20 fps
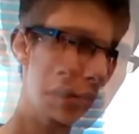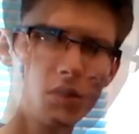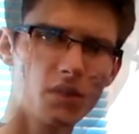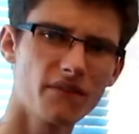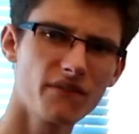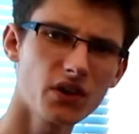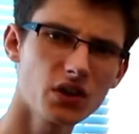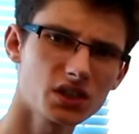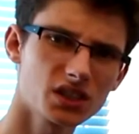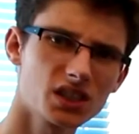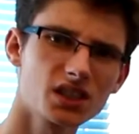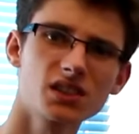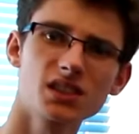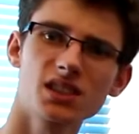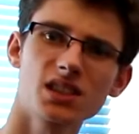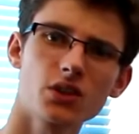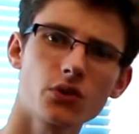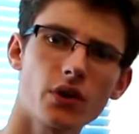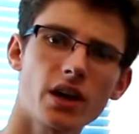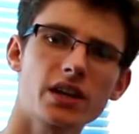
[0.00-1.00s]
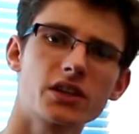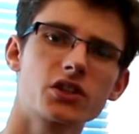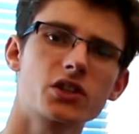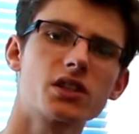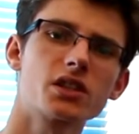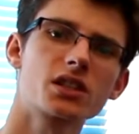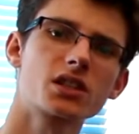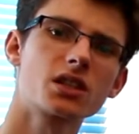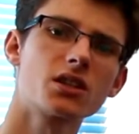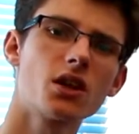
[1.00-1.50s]
The first consideration
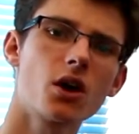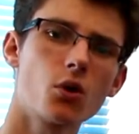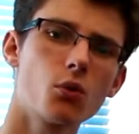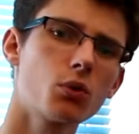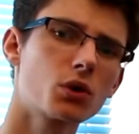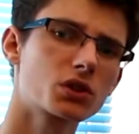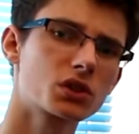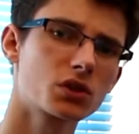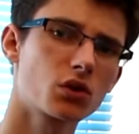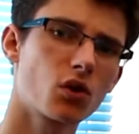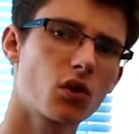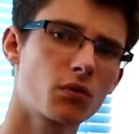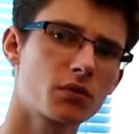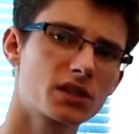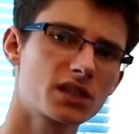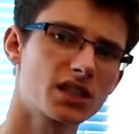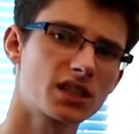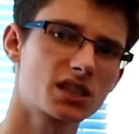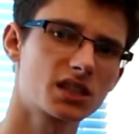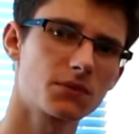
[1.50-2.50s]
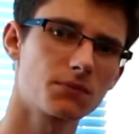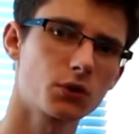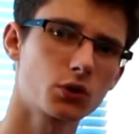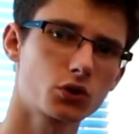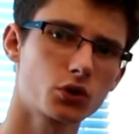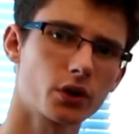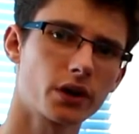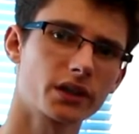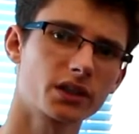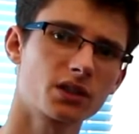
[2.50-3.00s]
is to know what sort of system you're
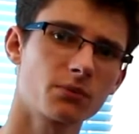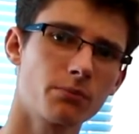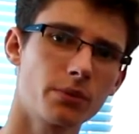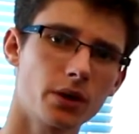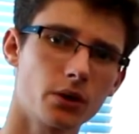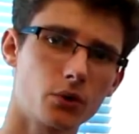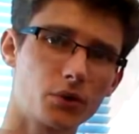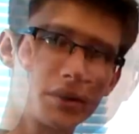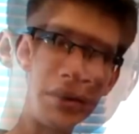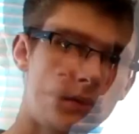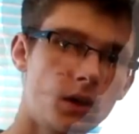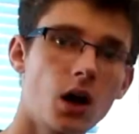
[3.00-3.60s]
trying to build.